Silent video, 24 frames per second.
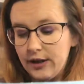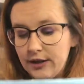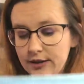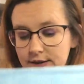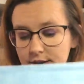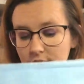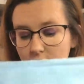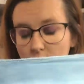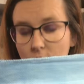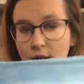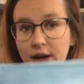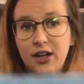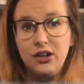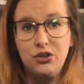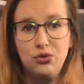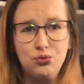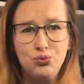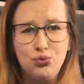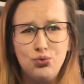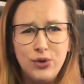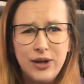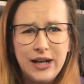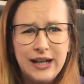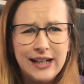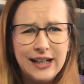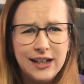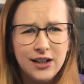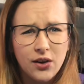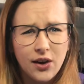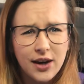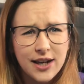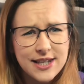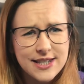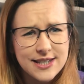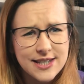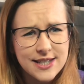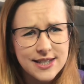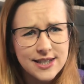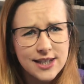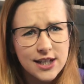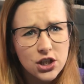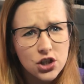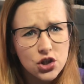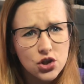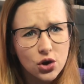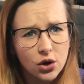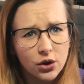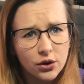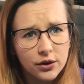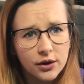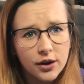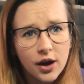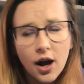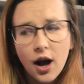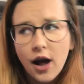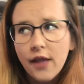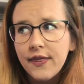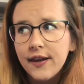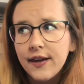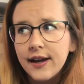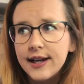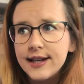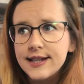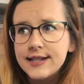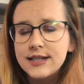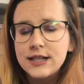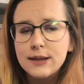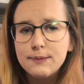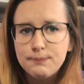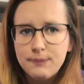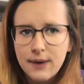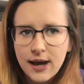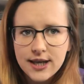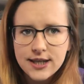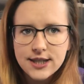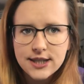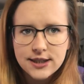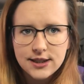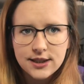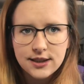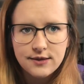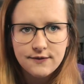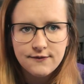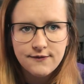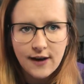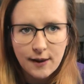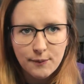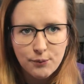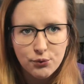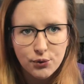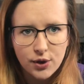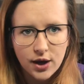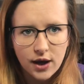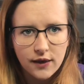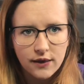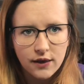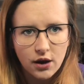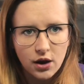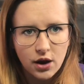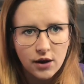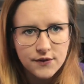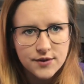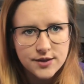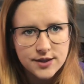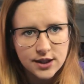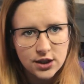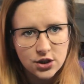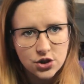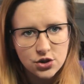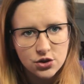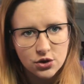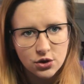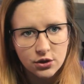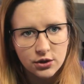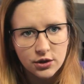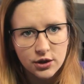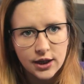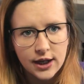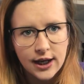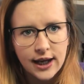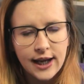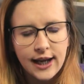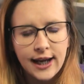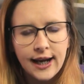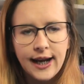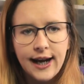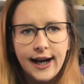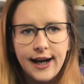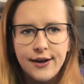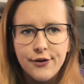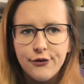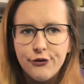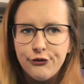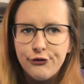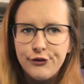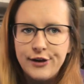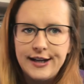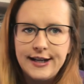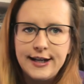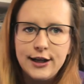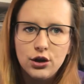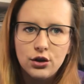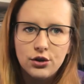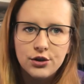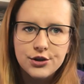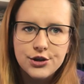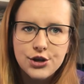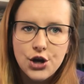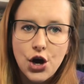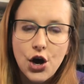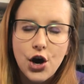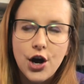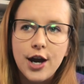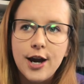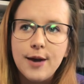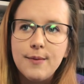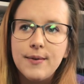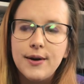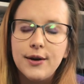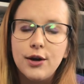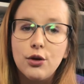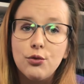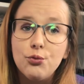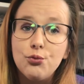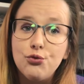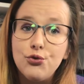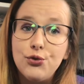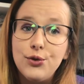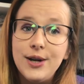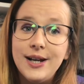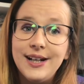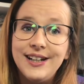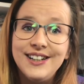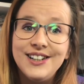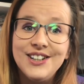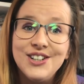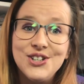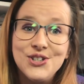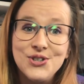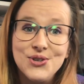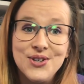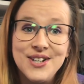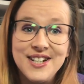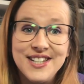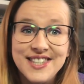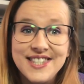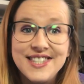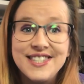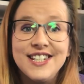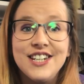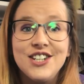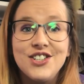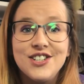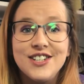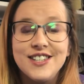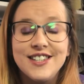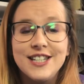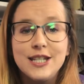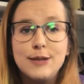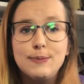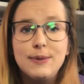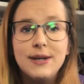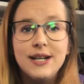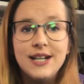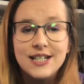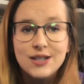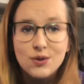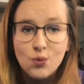So, and it's really nice to stitch on. I think it's the best fabric that I've stitched on in a really long time, and I'm really enjoying stitching this piece.